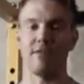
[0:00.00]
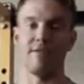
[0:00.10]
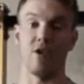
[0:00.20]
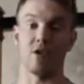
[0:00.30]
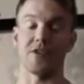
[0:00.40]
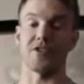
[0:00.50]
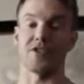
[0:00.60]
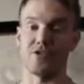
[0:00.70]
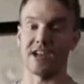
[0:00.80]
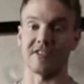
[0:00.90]
off a lot of the
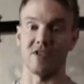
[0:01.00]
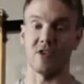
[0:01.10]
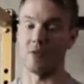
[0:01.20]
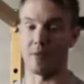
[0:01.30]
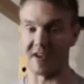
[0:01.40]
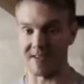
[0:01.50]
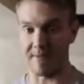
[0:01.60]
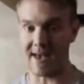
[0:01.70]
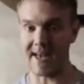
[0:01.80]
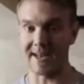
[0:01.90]
stress on the
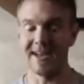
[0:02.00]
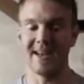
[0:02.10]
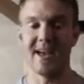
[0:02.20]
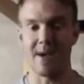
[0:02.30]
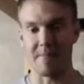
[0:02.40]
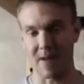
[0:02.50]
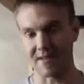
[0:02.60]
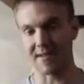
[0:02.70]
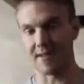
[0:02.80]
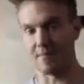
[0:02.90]
bicep head and
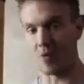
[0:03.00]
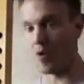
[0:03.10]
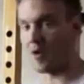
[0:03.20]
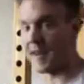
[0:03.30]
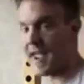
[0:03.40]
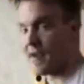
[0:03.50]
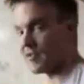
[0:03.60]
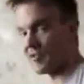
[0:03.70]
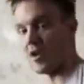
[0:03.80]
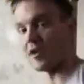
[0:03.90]
placing it more on areas